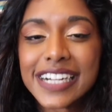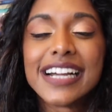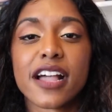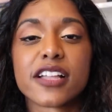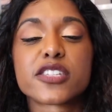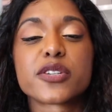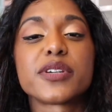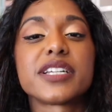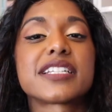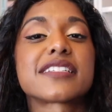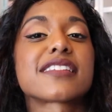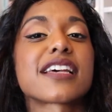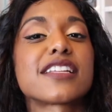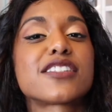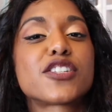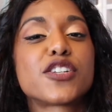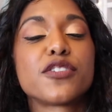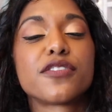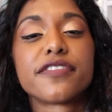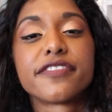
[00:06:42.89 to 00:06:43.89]
and so he decides
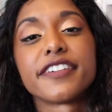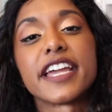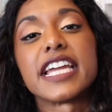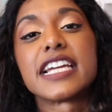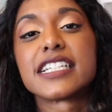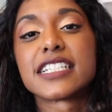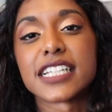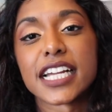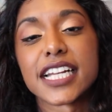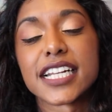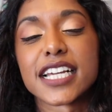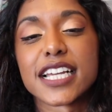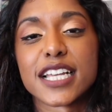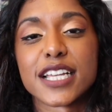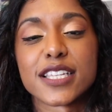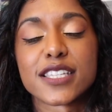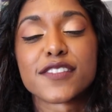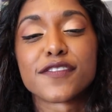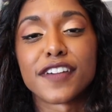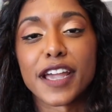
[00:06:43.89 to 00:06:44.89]
to fake date
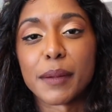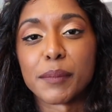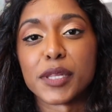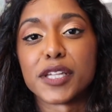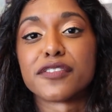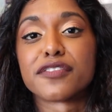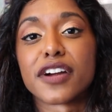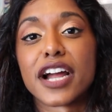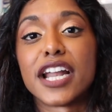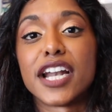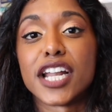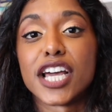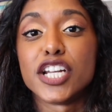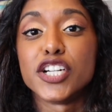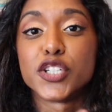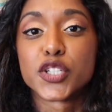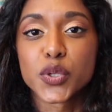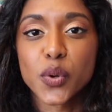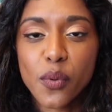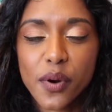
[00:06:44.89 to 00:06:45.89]
his family friend,
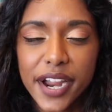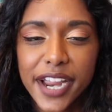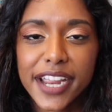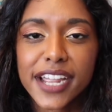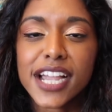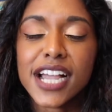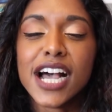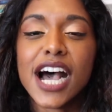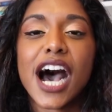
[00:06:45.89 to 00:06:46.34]
Joy,